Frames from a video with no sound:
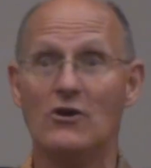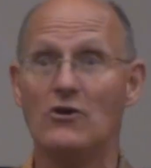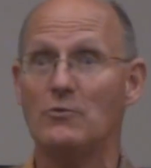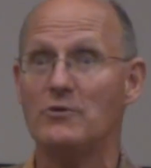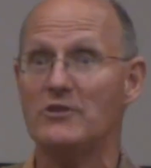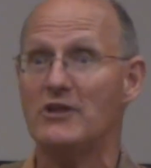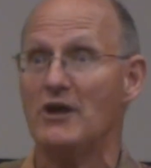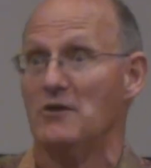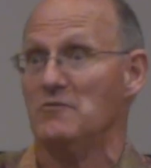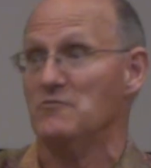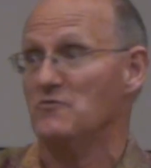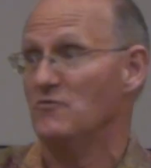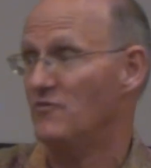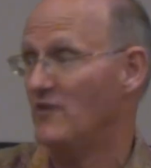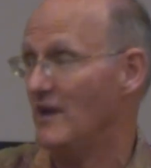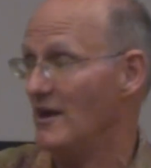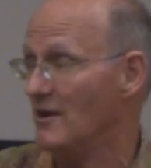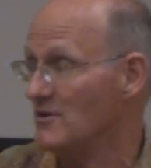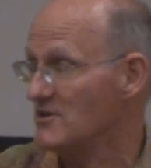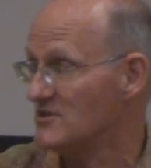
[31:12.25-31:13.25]
Who were there?
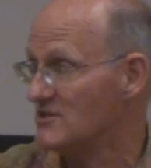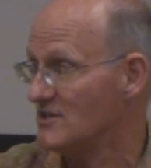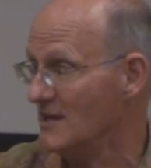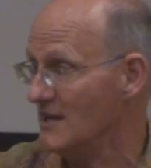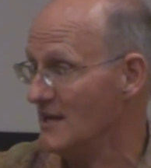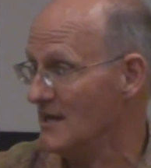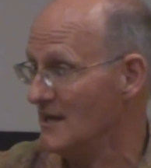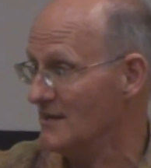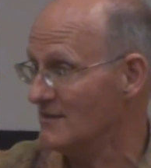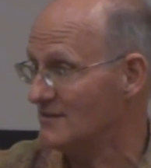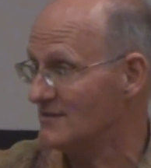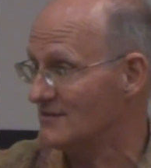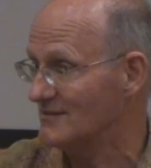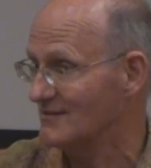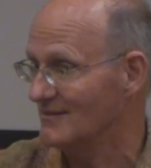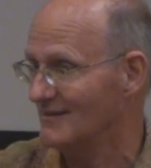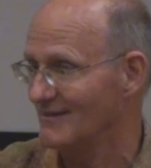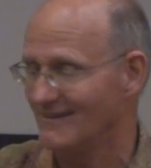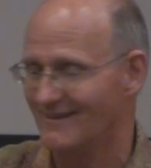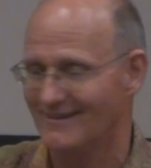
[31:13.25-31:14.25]
Pharisees,
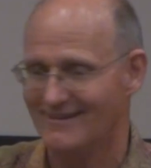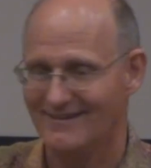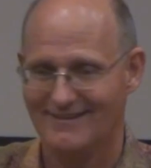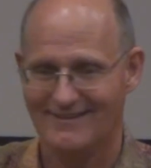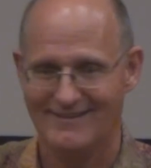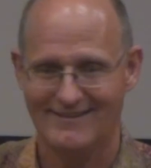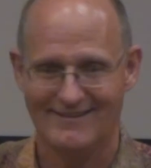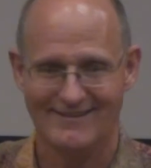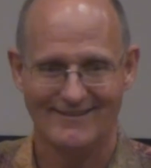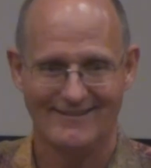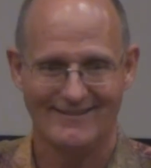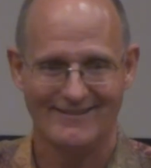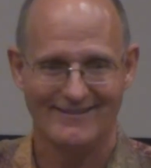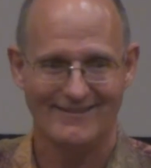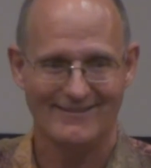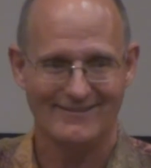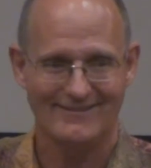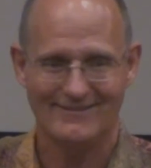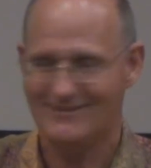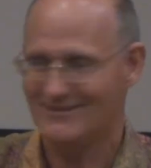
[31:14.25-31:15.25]

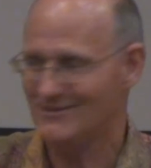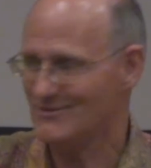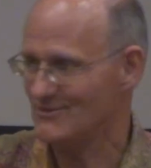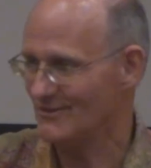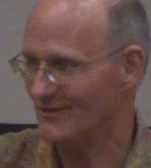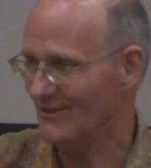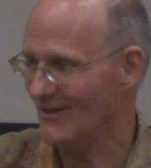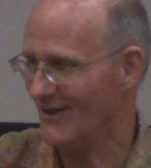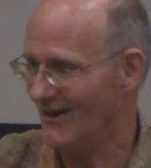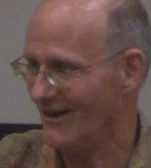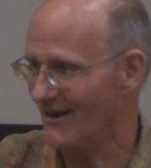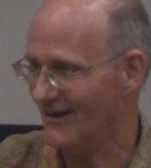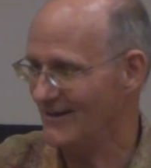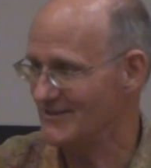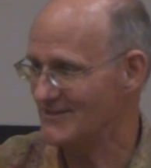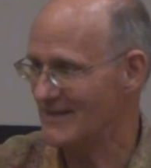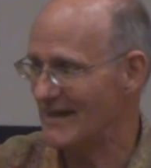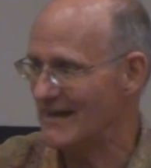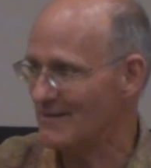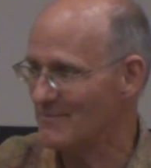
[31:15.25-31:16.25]
teachers of the
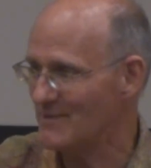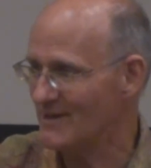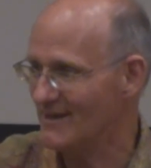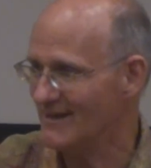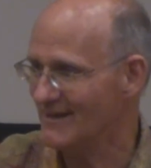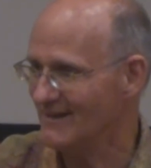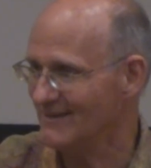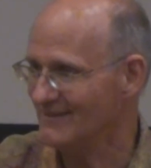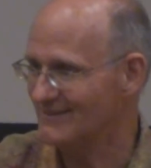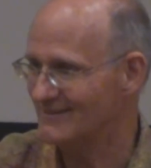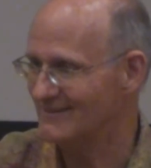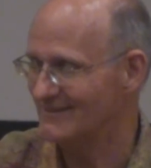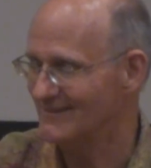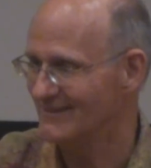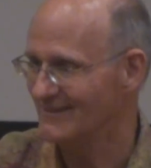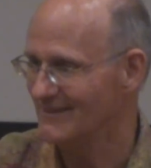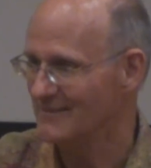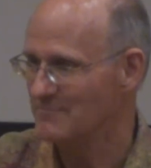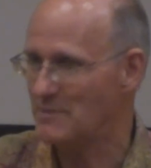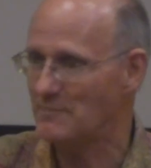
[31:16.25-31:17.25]
law, his enemies,
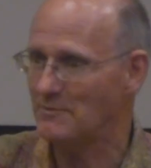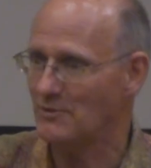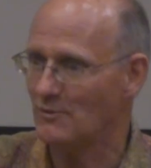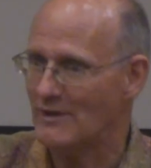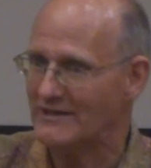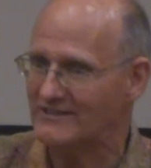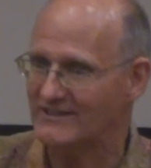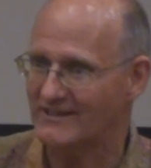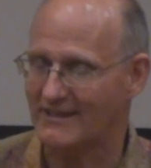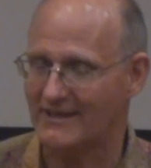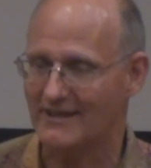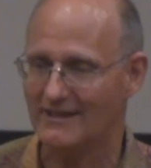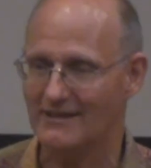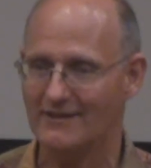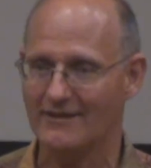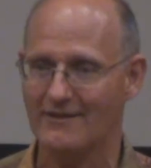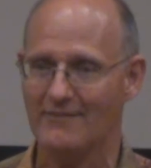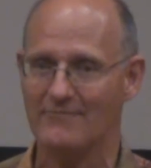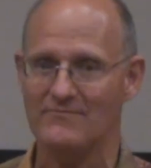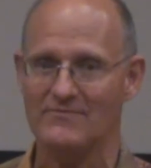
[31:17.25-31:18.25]
people who wanted to
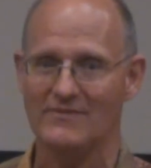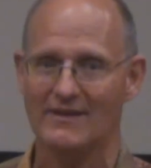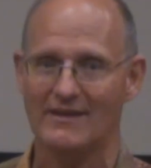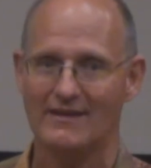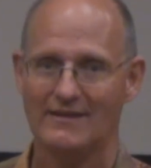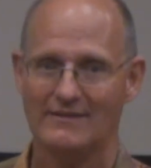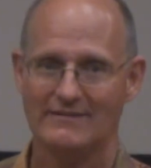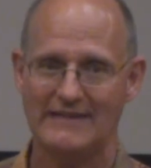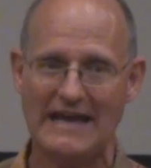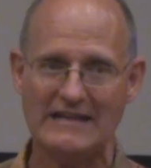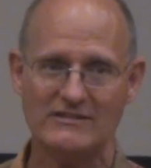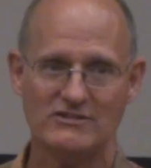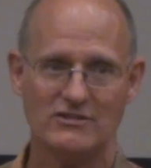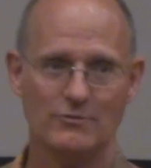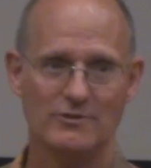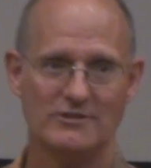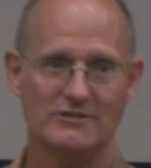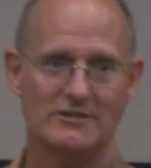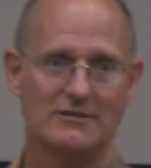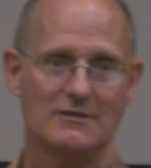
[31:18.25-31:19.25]
kill him. That's
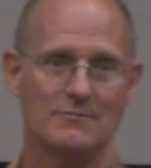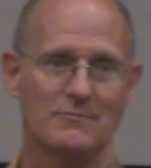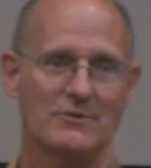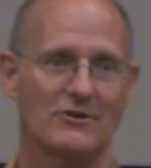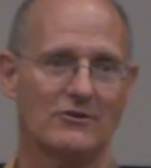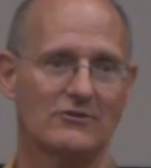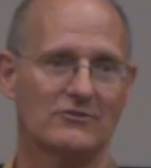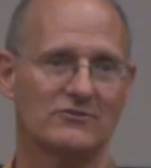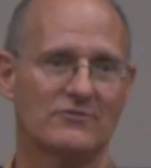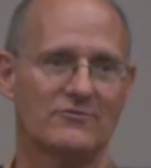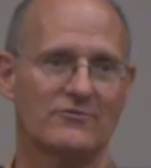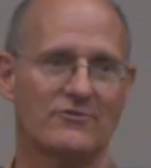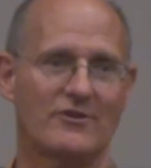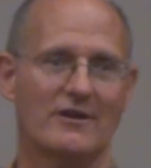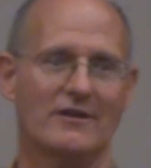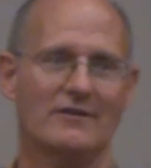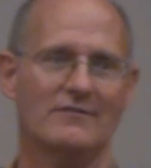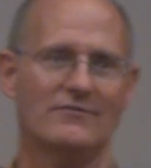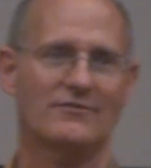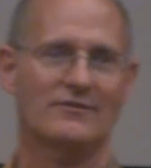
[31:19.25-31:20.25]
who he did the miracles in
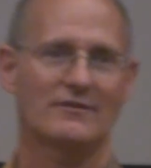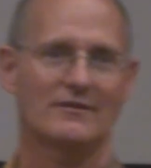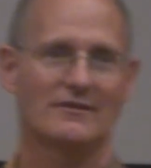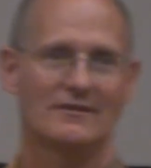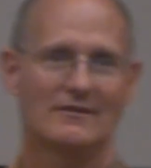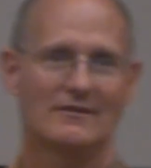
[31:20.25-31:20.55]
front of.